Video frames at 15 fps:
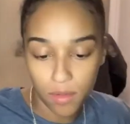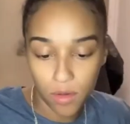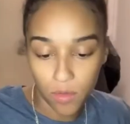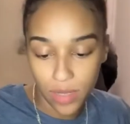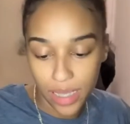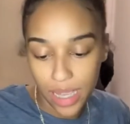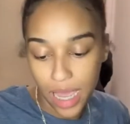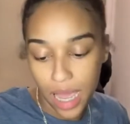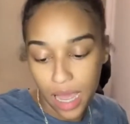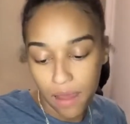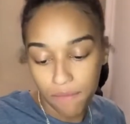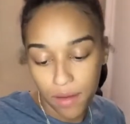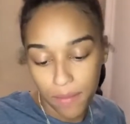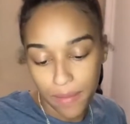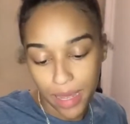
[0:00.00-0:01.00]
We have
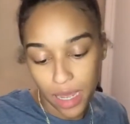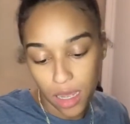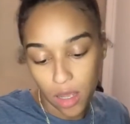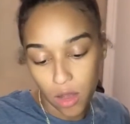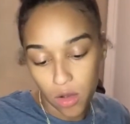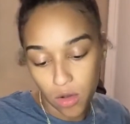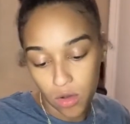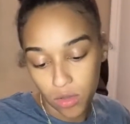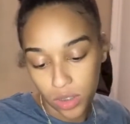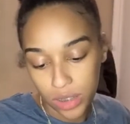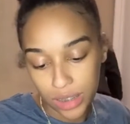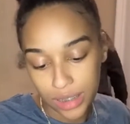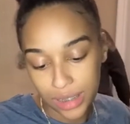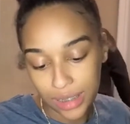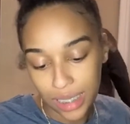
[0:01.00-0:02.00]
about
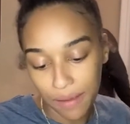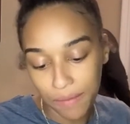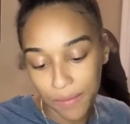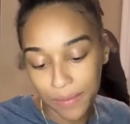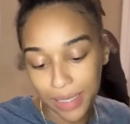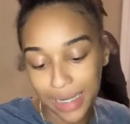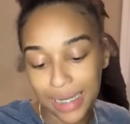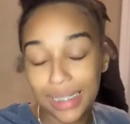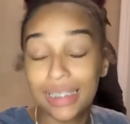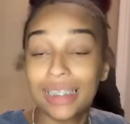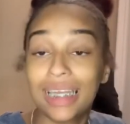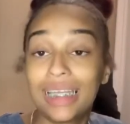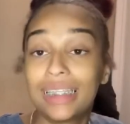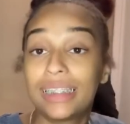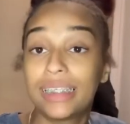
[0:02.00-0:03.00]
7 minutes
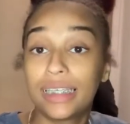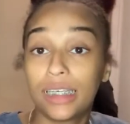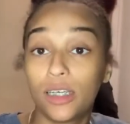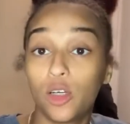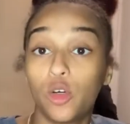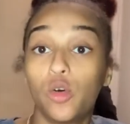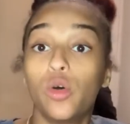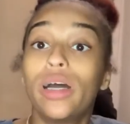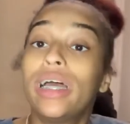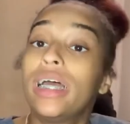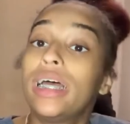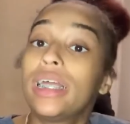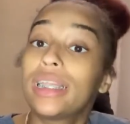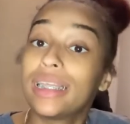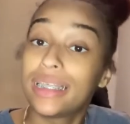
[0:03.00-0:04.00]
until
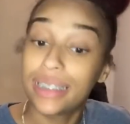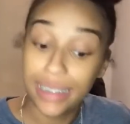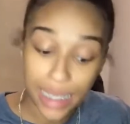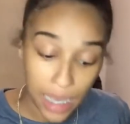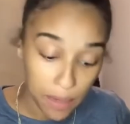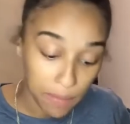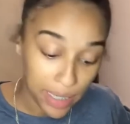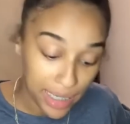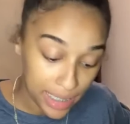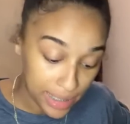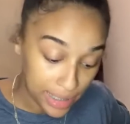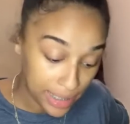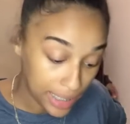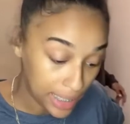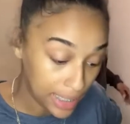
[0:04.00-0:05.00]
the salmon is
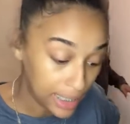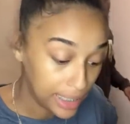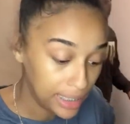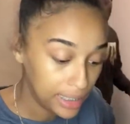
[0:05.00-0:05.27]
done.